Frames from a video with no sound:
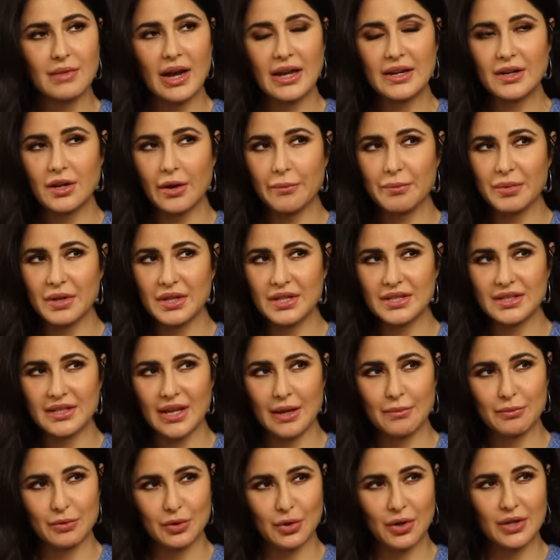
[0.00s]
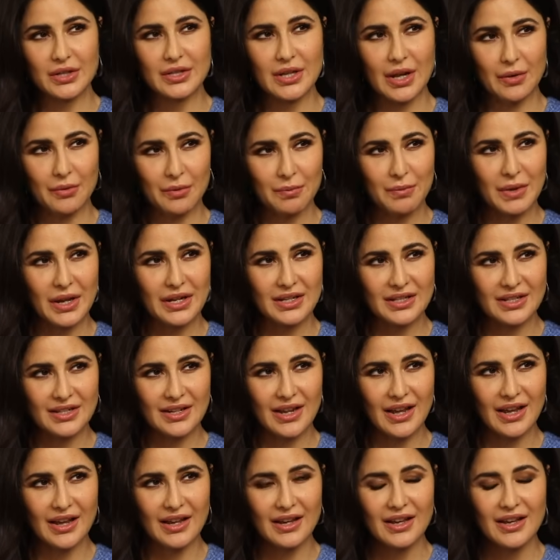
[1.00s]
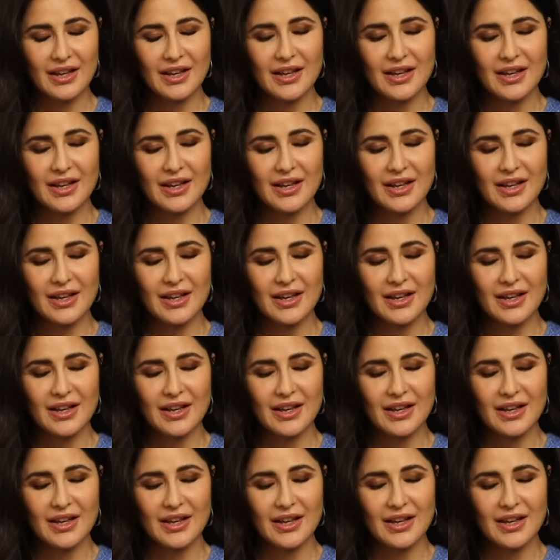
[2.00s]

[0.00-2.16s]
might not be the same choice I would make today.